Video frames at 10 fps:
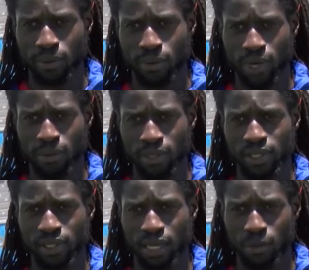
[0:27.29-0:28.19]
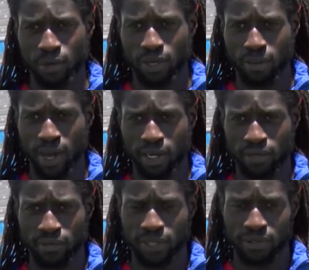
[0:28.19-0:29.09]
we're able to stay more compact
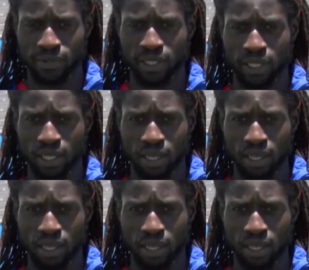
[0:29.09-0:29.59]
defensively